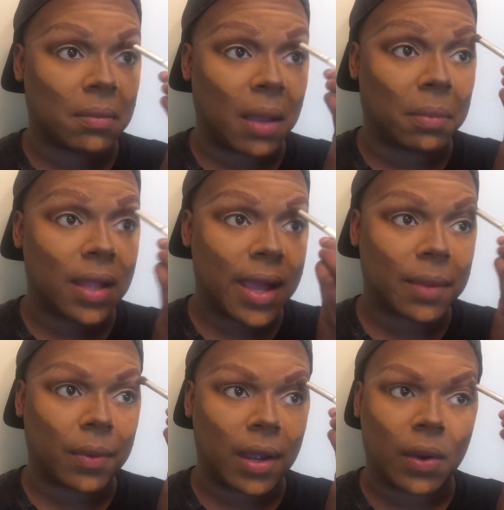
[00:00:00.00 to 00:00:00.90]
my
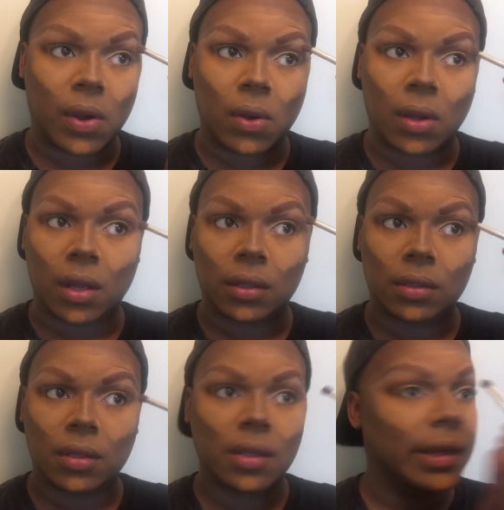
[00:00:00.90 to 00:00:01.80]
black brow
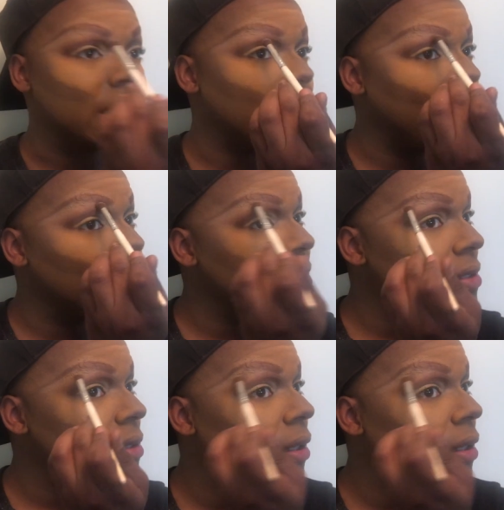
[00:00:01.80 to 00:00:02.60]
on is as